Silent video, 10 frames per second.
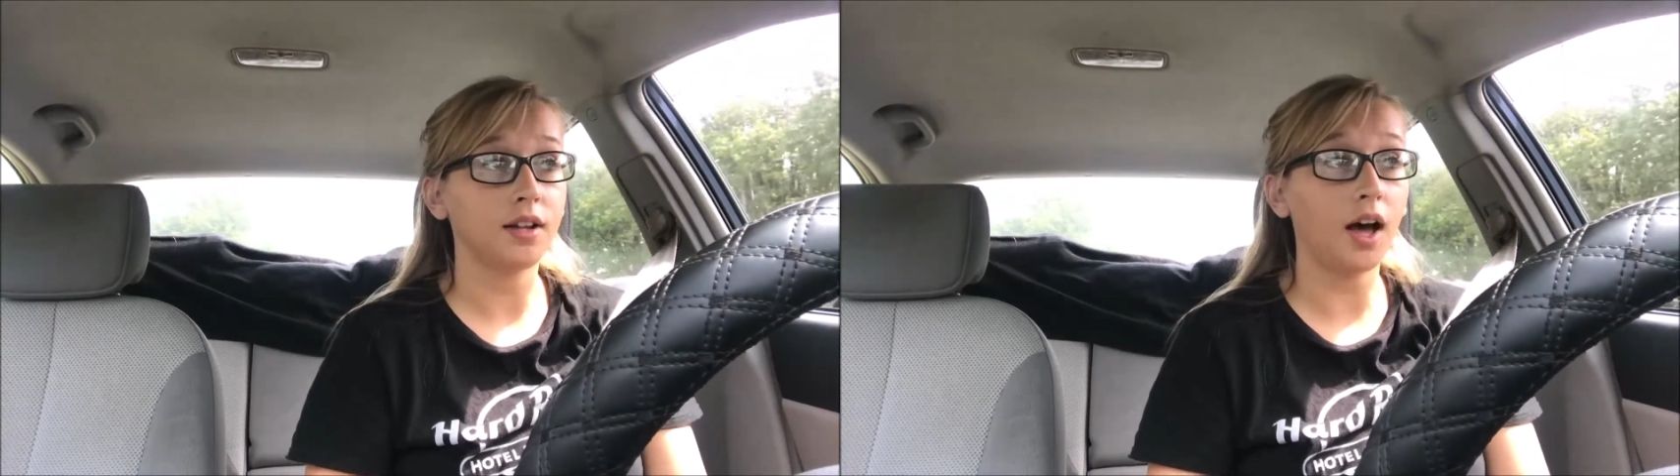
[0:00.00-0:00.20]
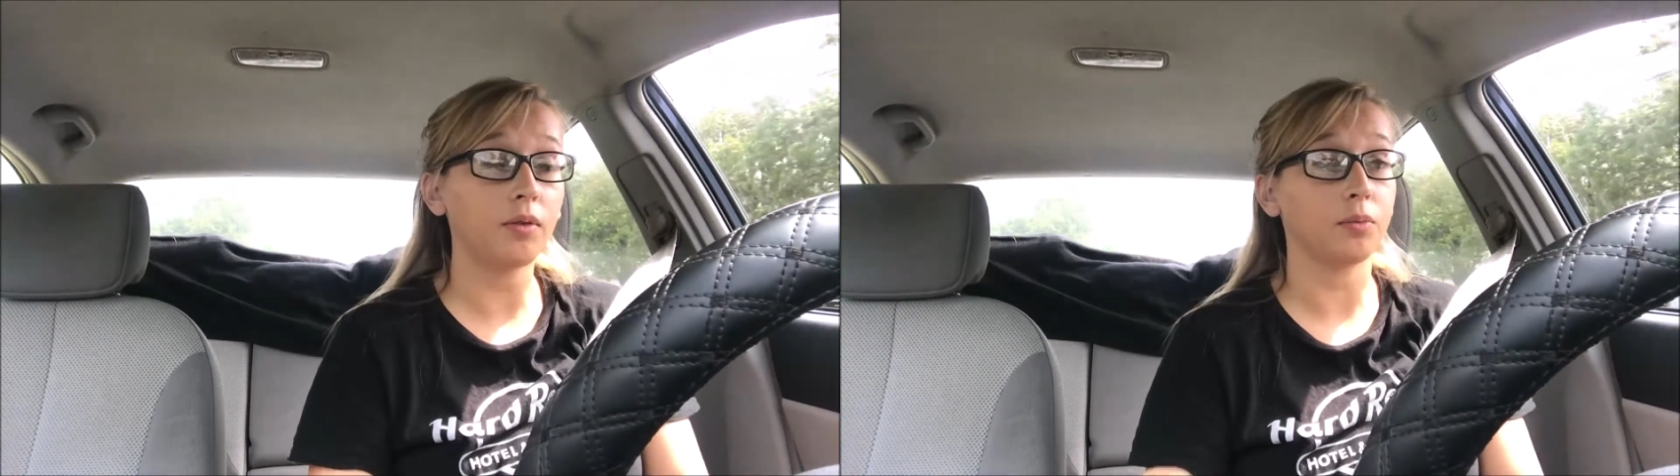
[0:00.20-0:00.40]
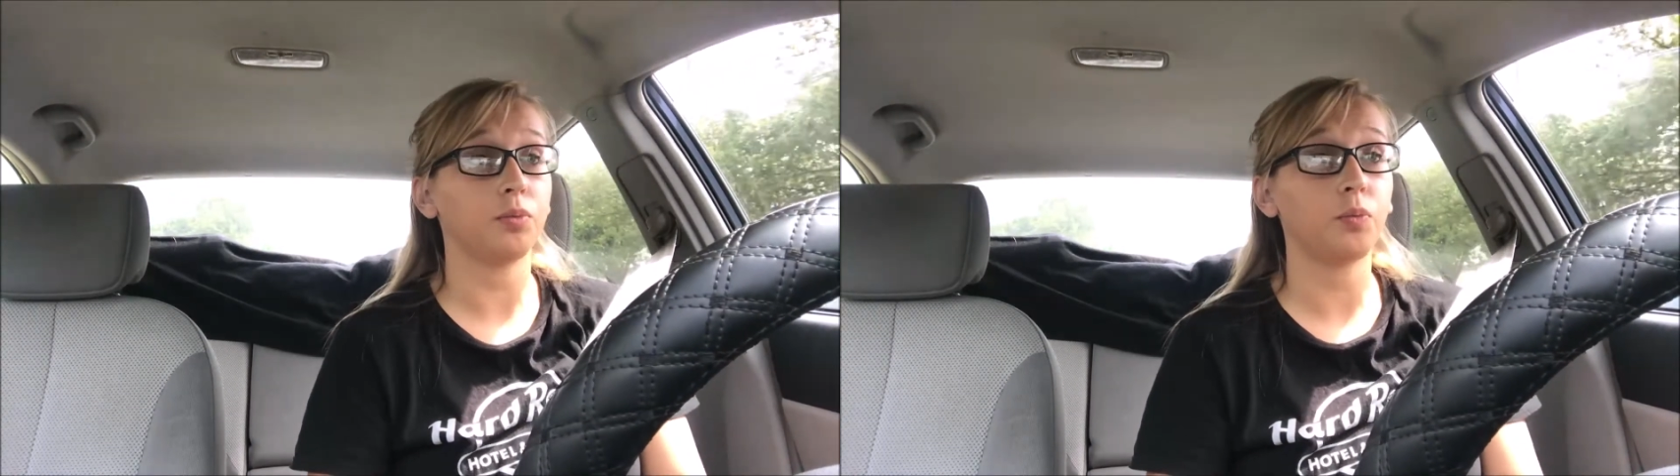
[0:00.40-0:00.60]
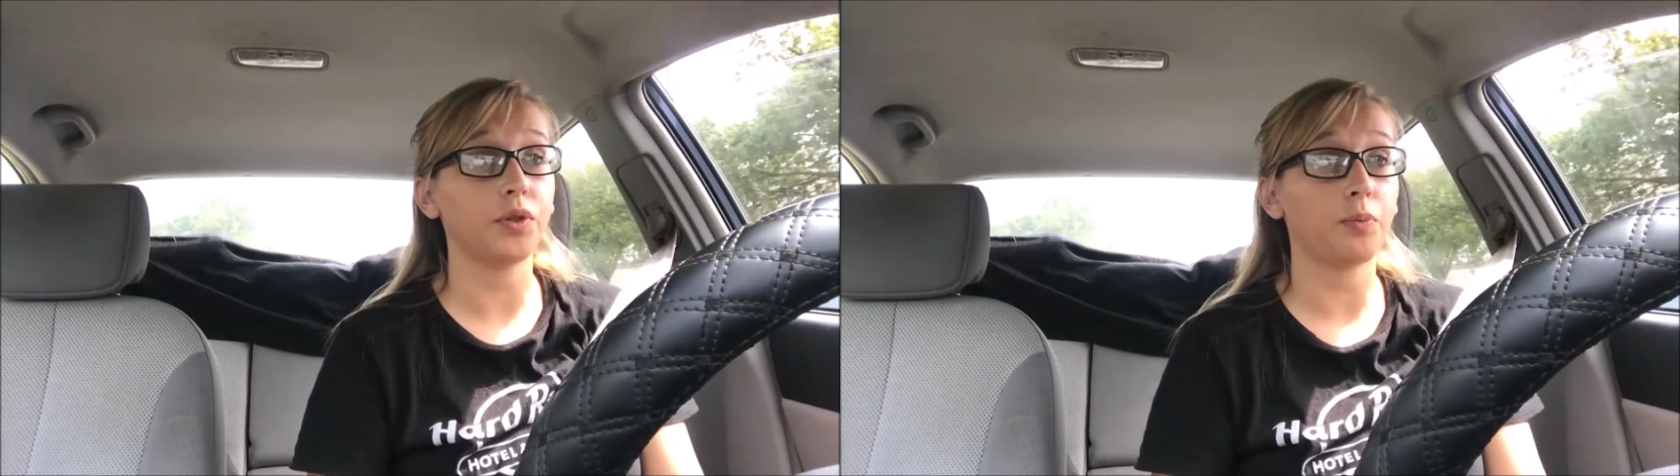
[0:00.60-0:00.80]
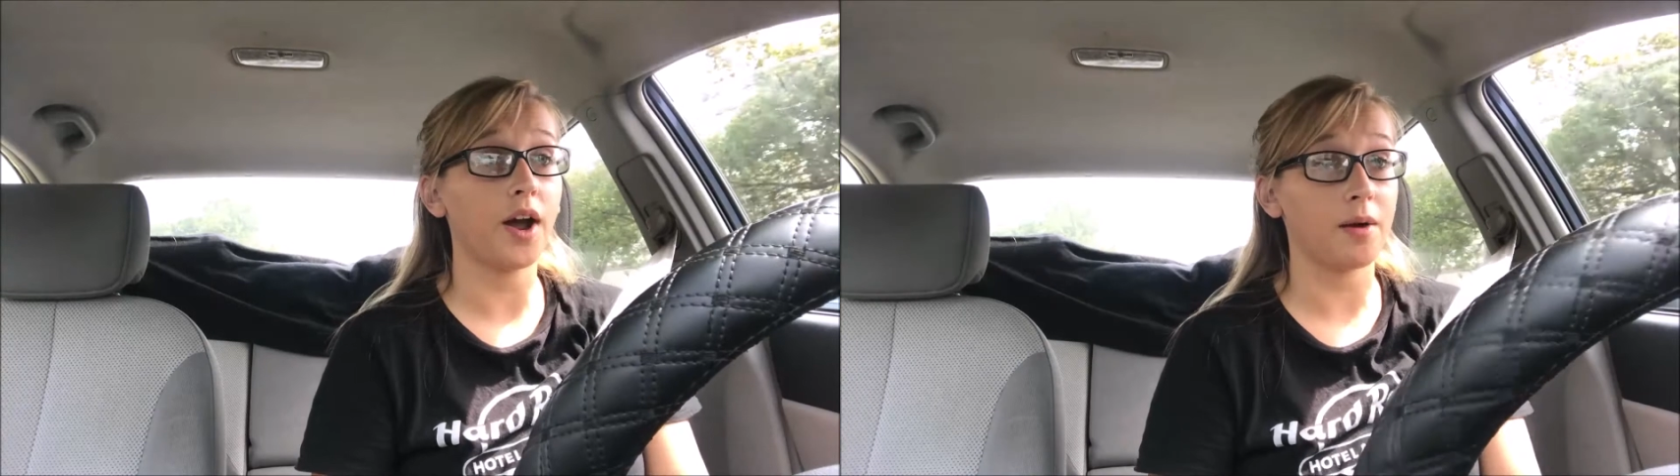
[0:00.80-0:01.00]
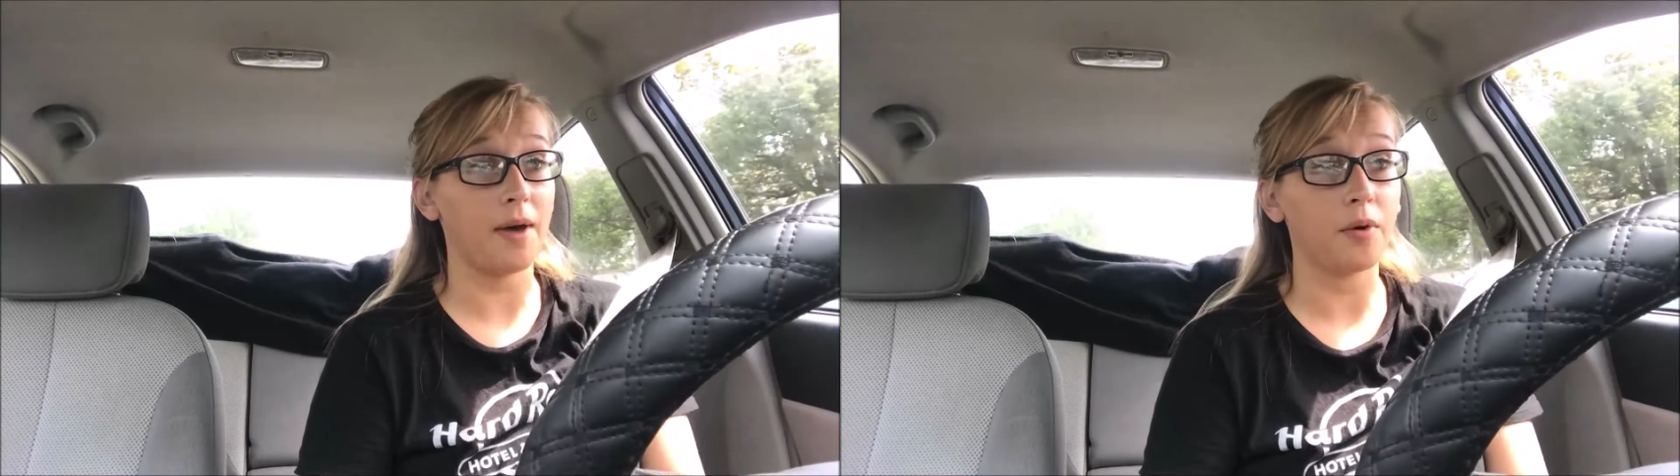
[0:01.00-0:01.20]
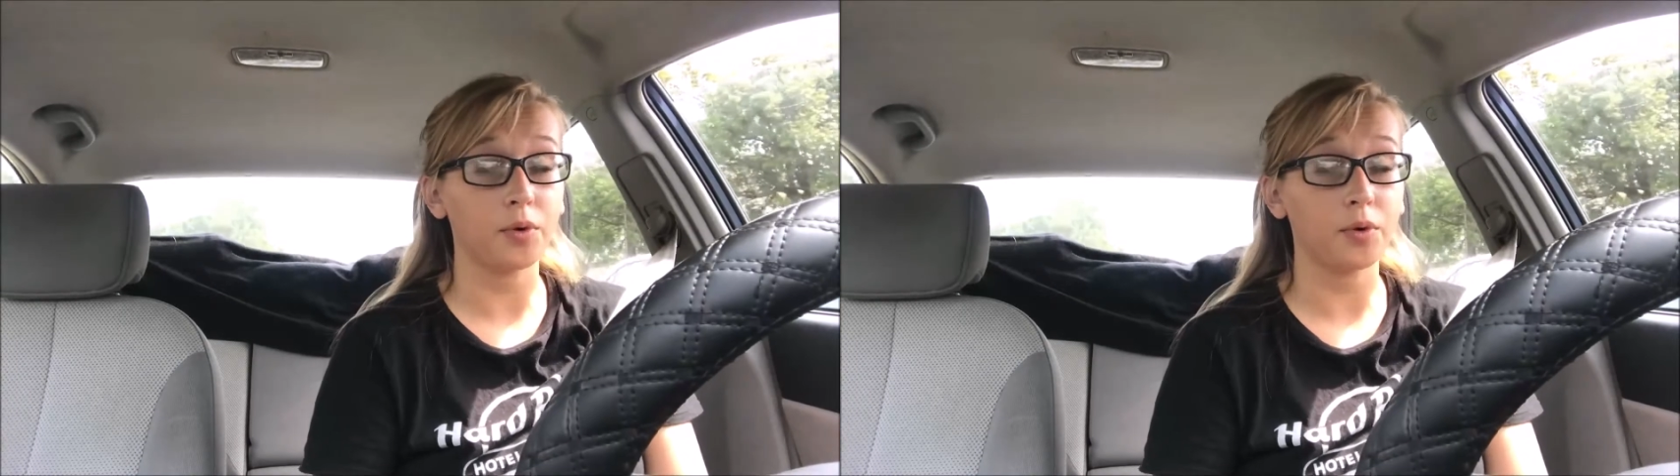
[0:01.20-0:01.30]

at,